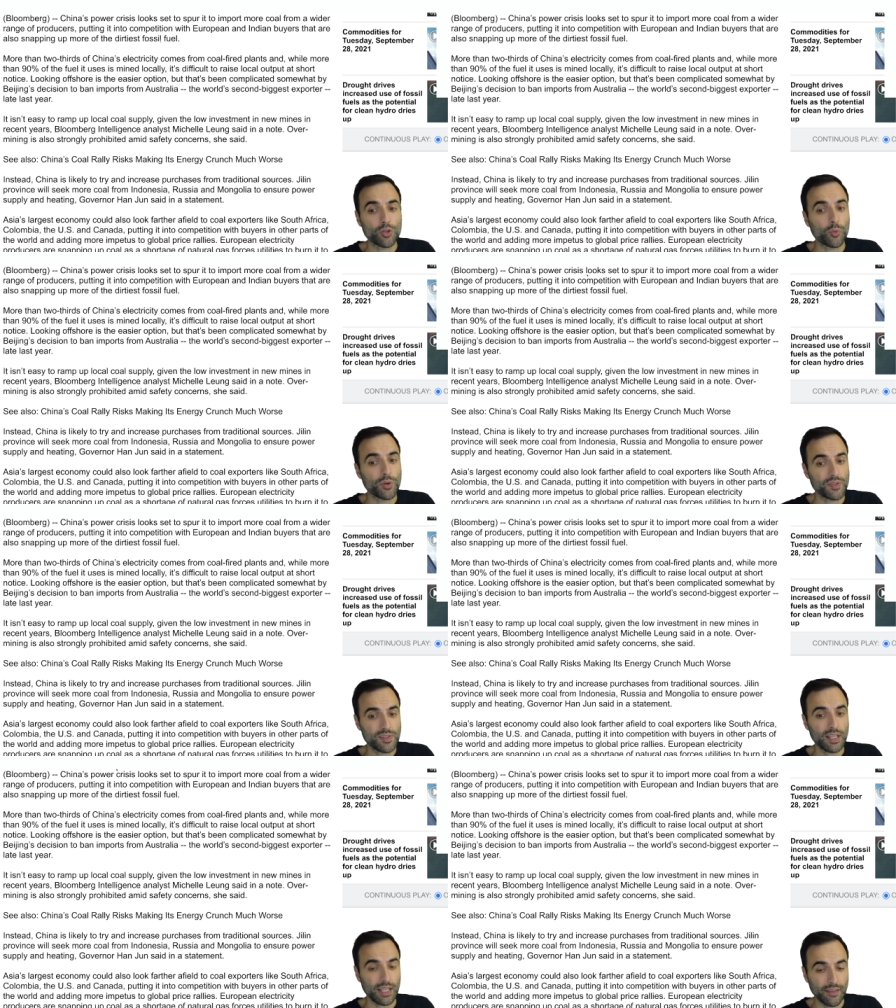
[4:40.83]
So we're
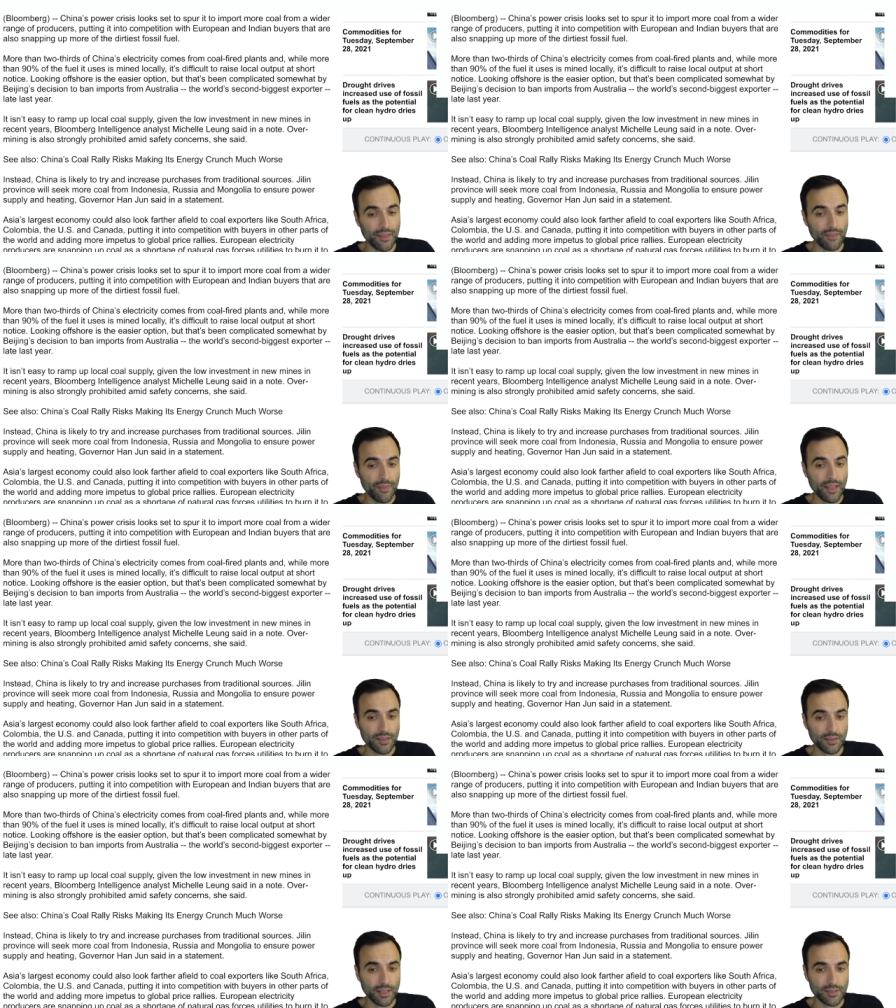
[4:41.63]
seeing that,
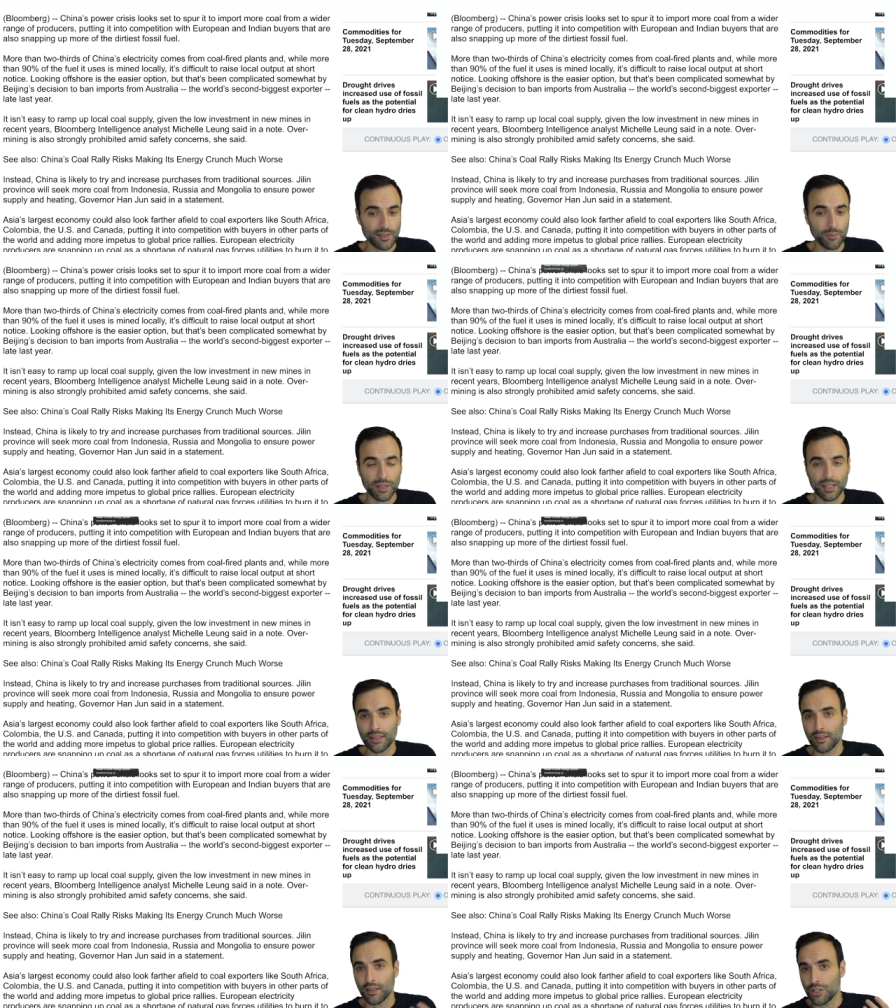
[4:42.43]
that that's something
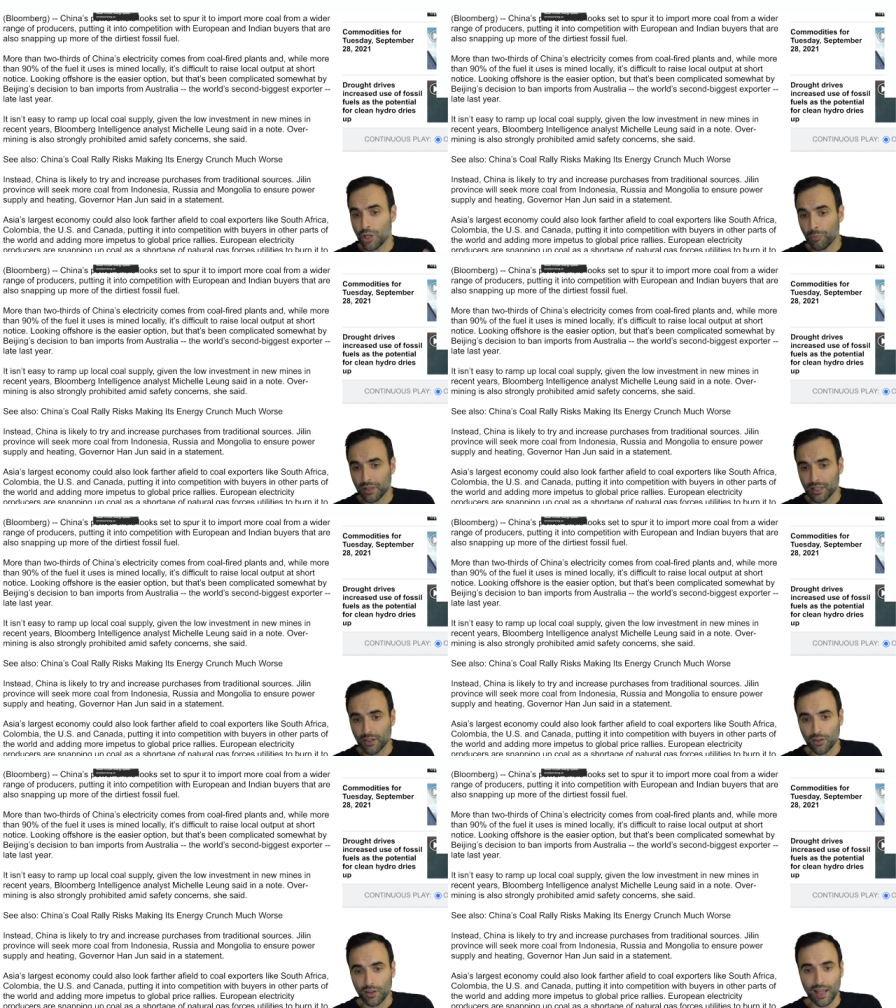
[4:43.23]
that the
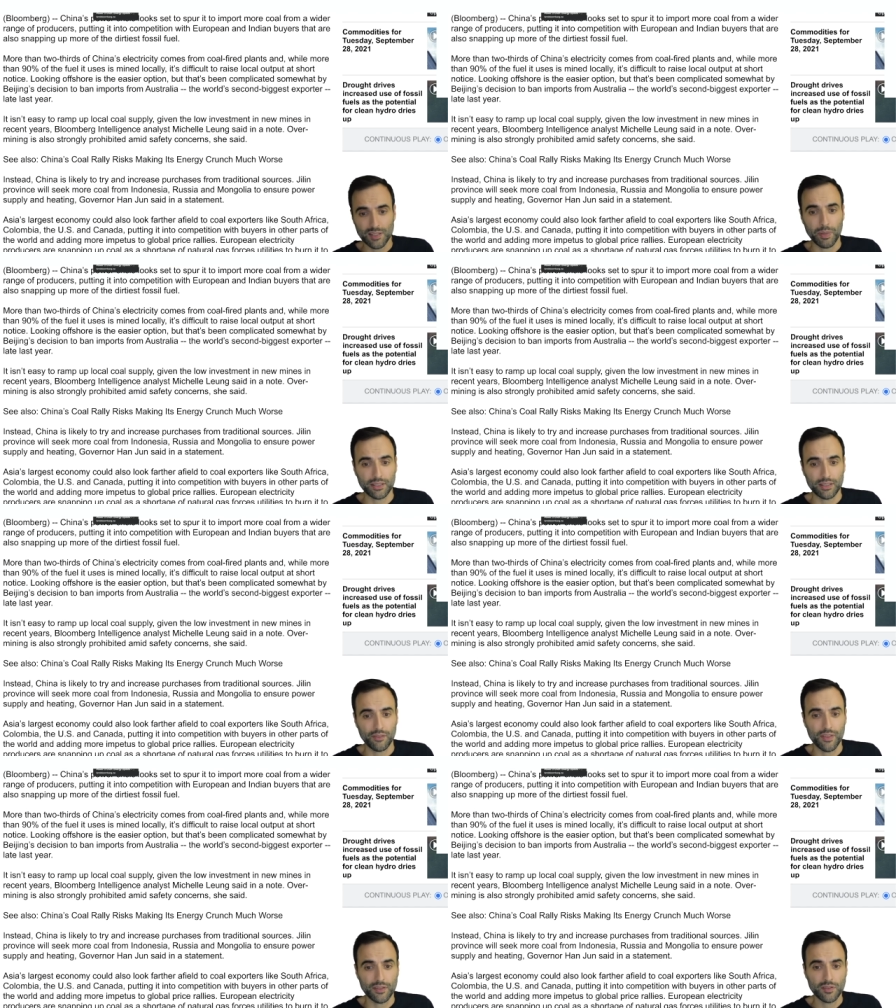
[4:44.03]
geopolitical aspect
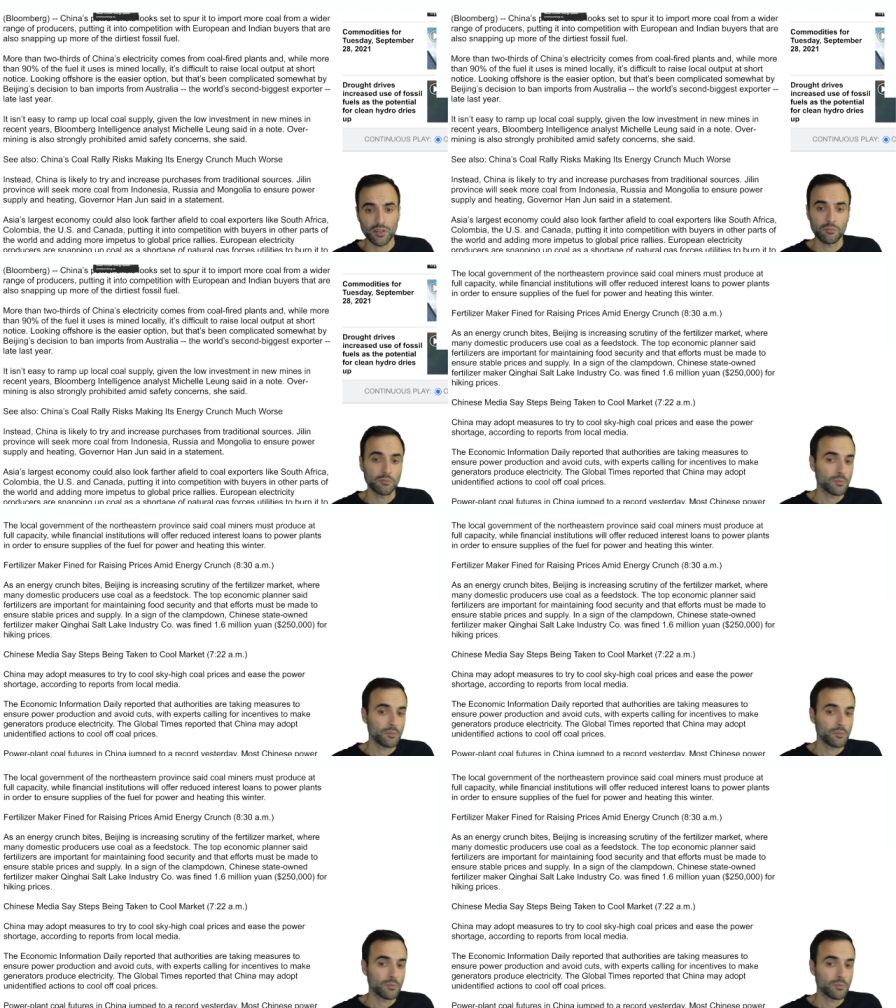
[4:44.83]
of this